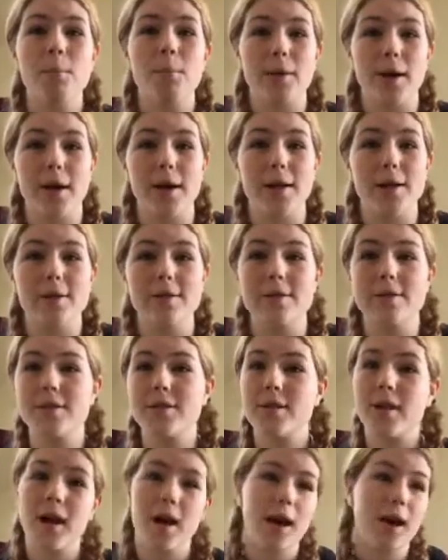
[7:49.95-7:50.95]

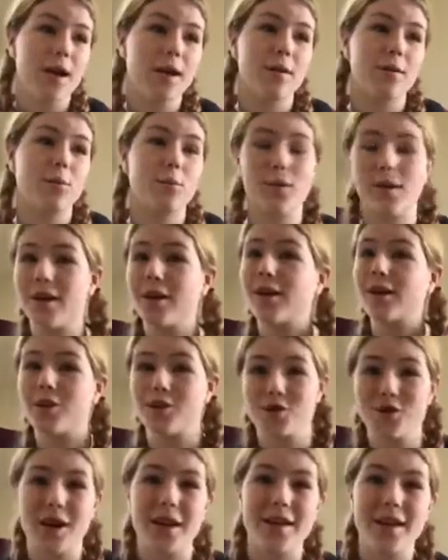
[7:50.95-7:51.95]
but we're not going
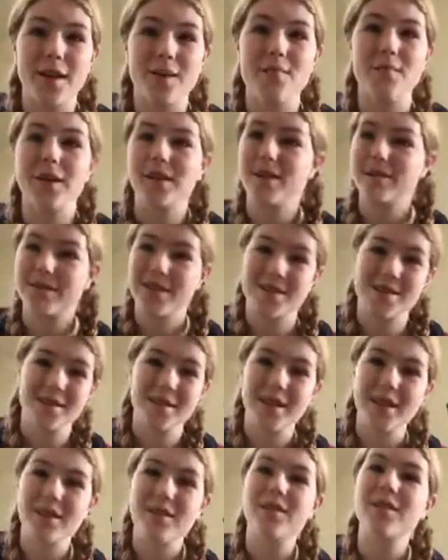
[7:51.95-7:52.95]
to try that because it's
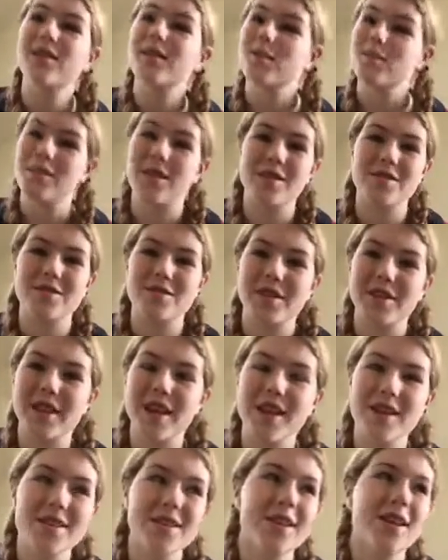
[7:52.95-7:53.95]
illegal and I'm not doing
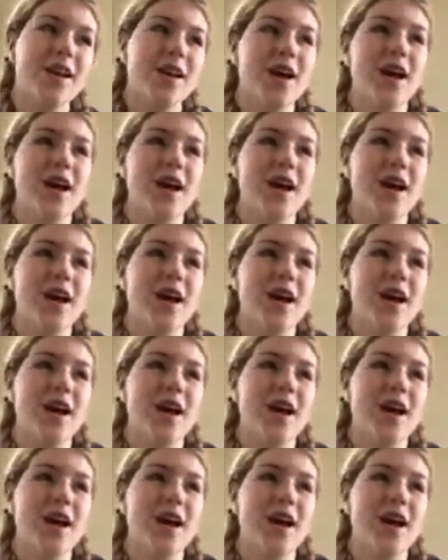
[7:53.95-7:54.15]
that.